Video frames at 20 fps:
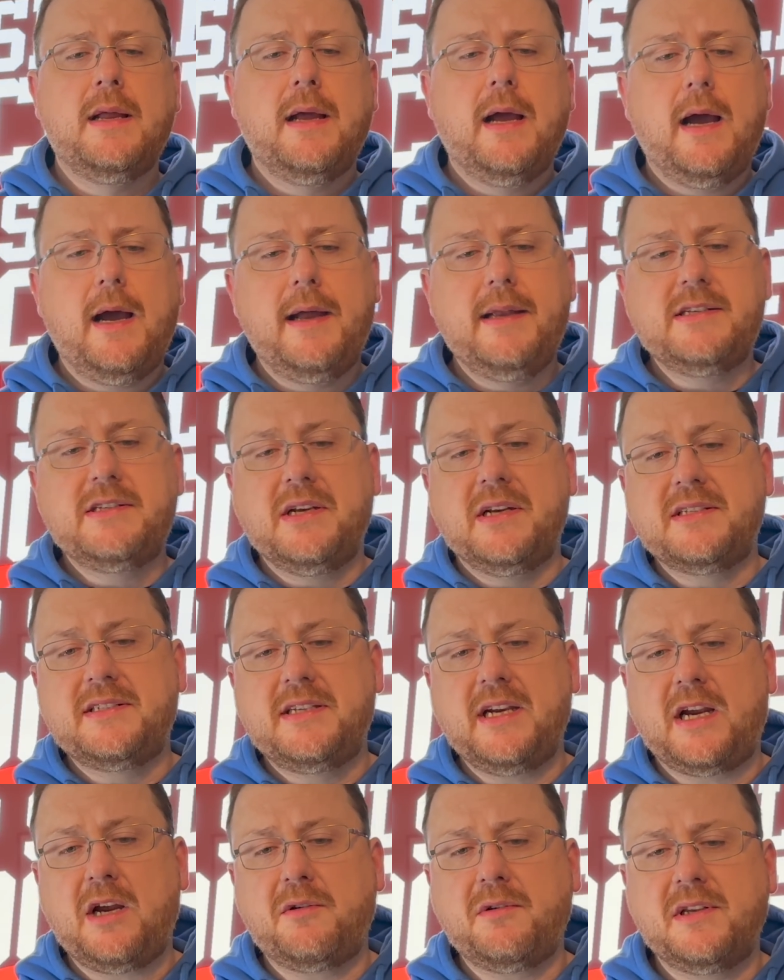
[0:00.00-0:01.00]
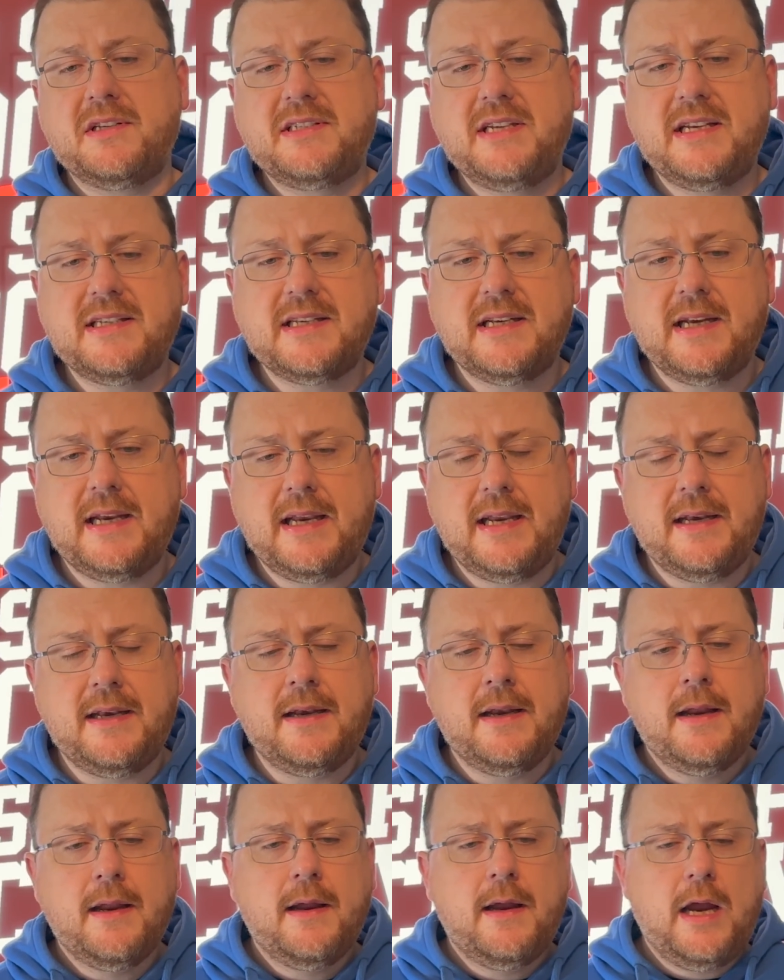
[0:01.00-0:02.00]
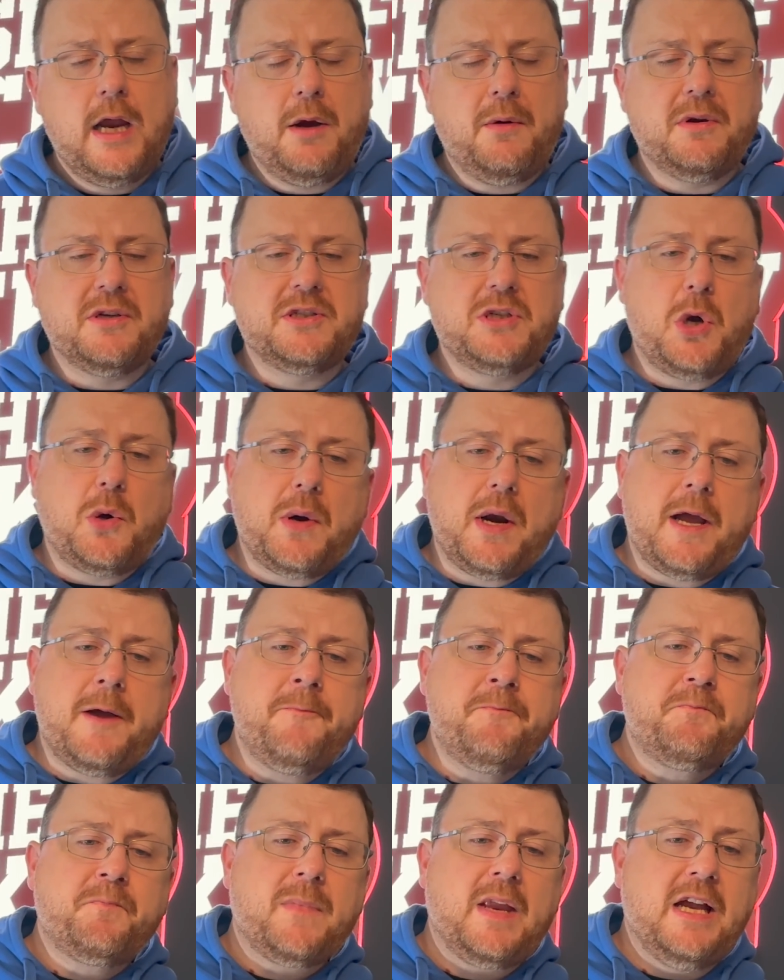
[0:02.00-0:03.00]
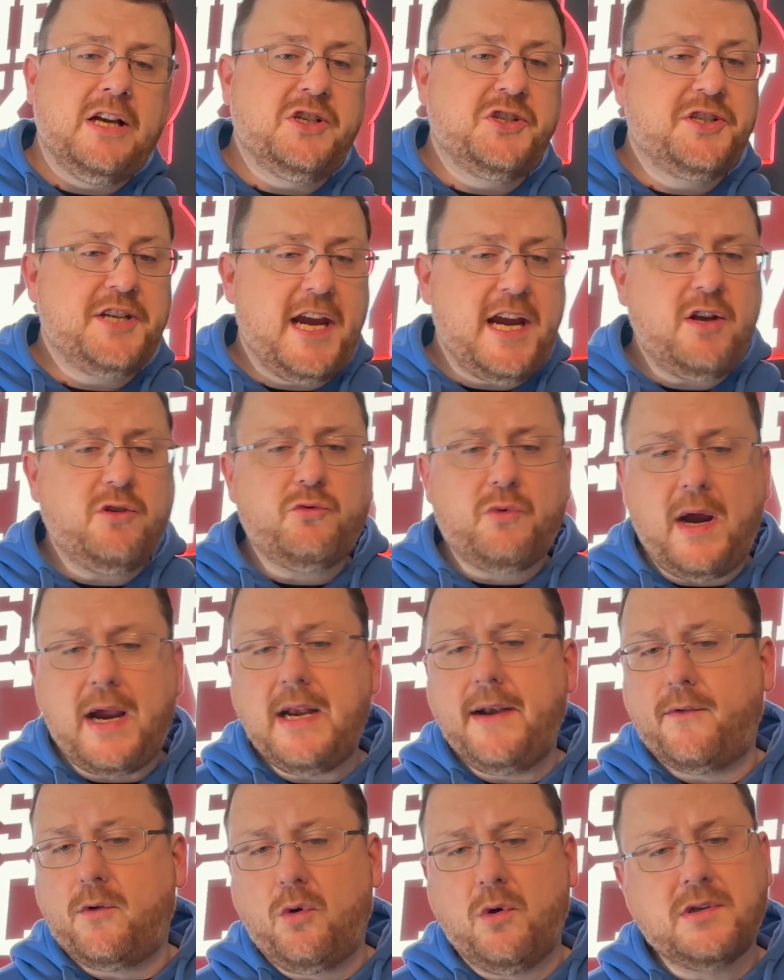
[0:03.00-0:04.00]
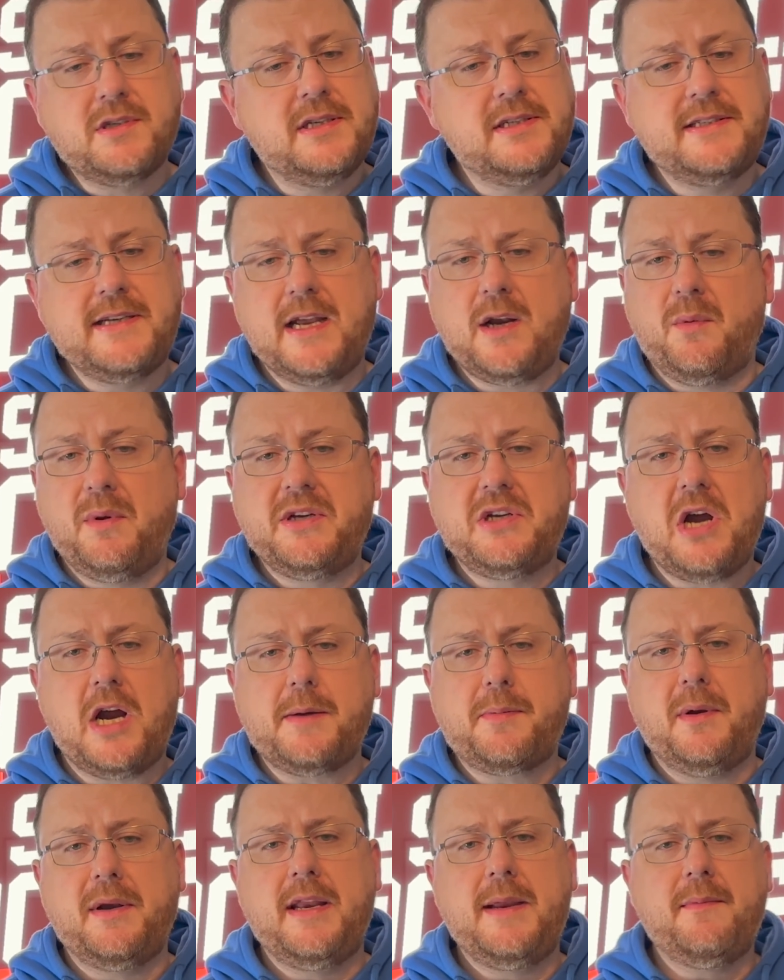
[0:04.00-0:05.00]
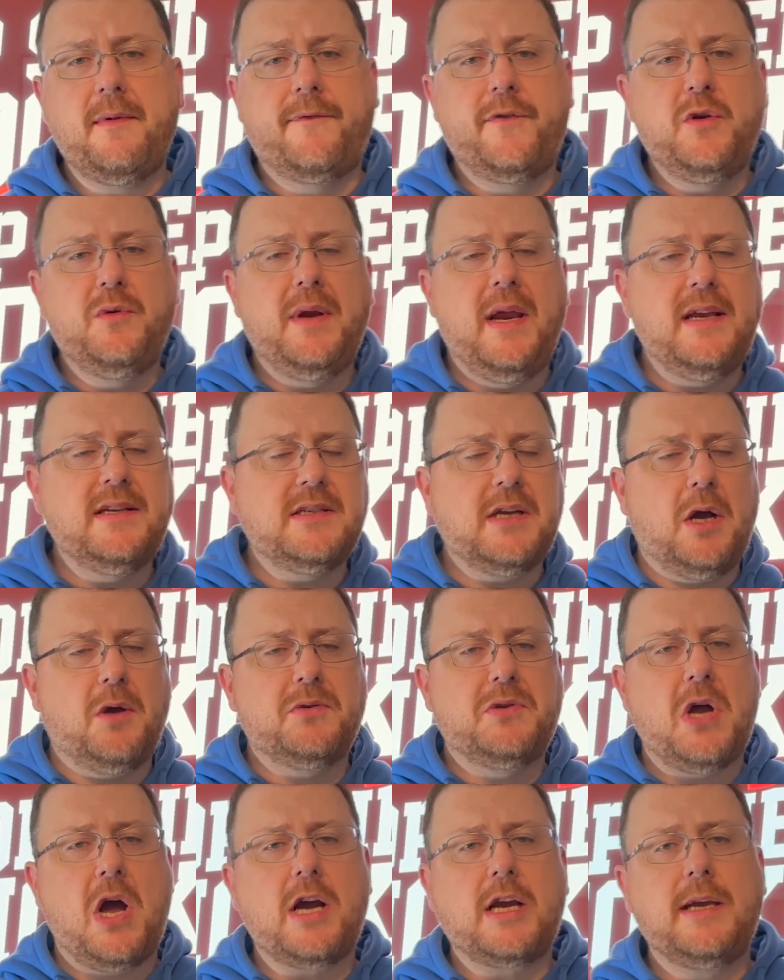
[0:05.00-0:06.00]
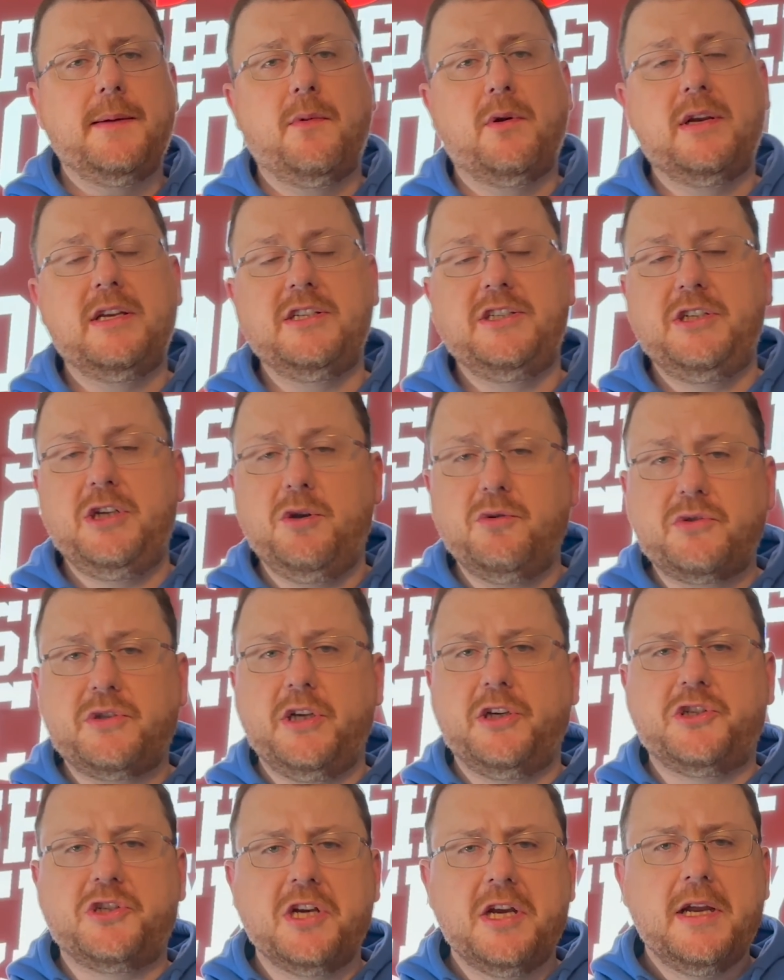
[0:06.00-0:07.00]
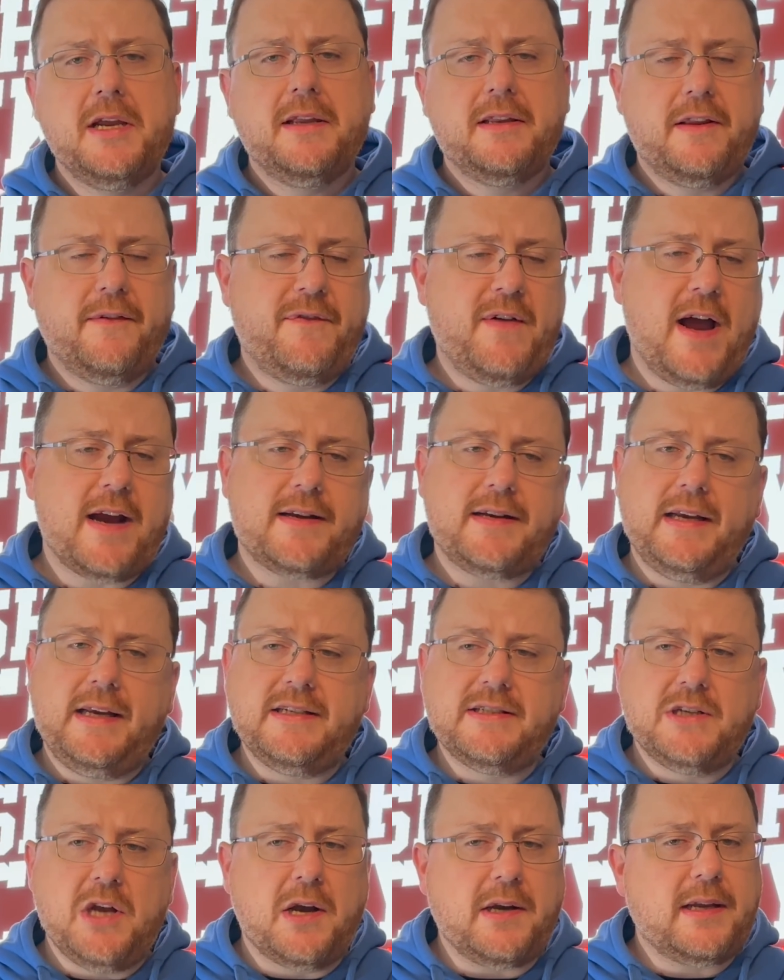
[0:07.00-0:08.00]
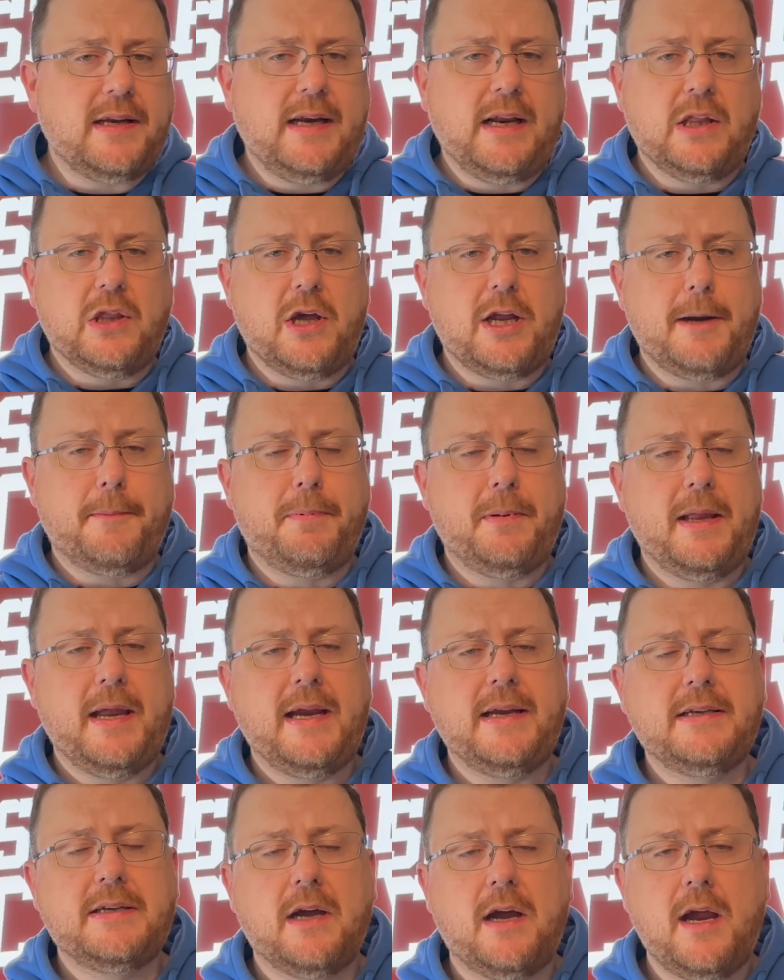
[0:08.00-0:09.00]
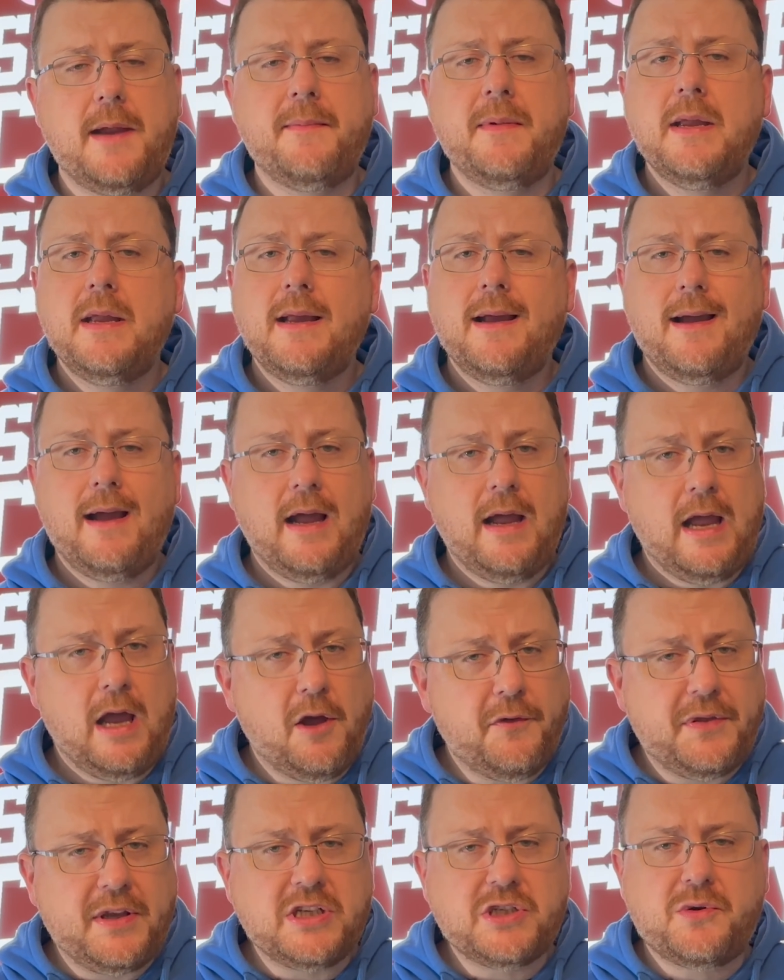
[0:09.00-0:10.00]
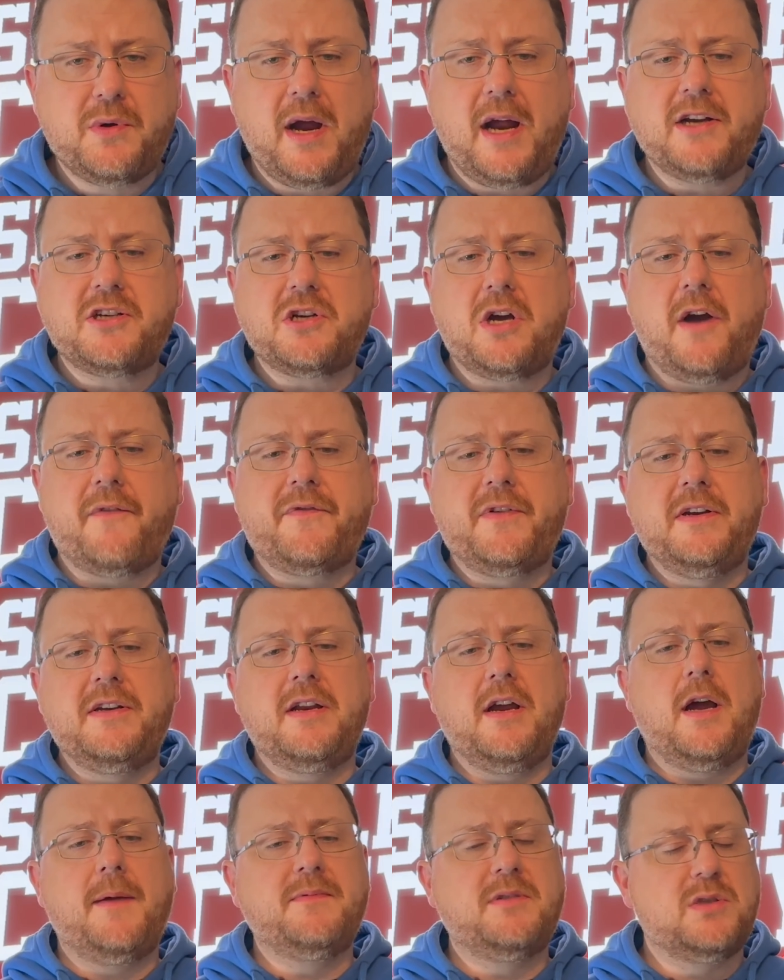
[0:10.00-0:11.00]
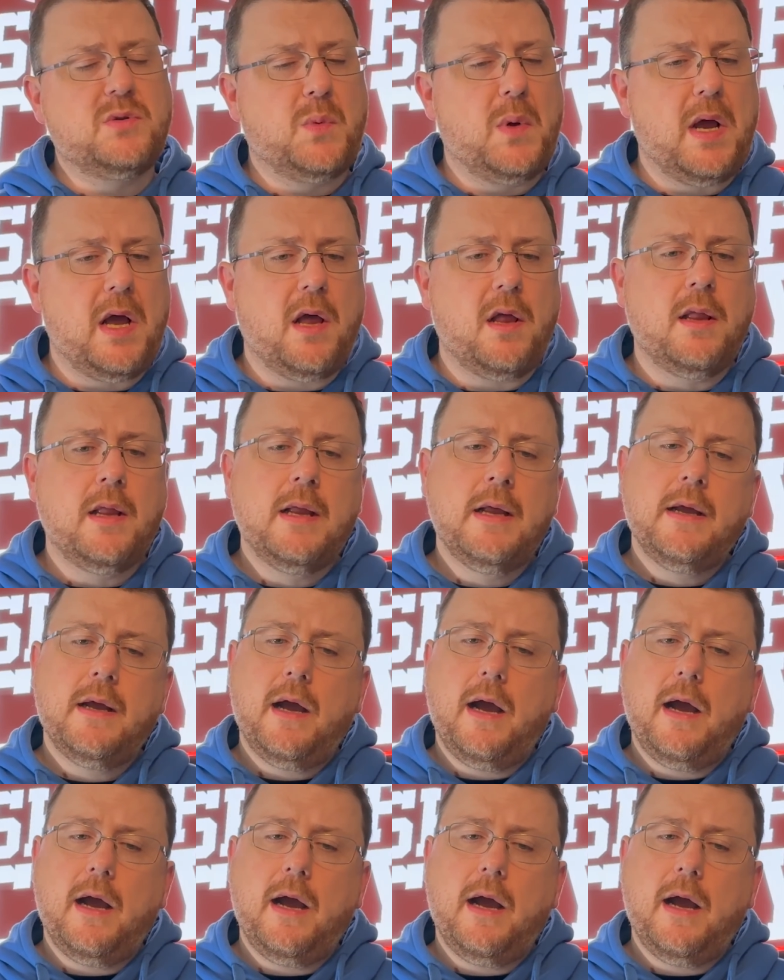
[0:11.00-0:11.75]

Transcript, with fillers: Uh, he's going to stick out the season in Arizona. And Shane Wright, of course, in Seattle. We talked about him a few days ago, talking about his usage, the fact that he's not getting a lot of playing time healthy scratch oftentimes as well.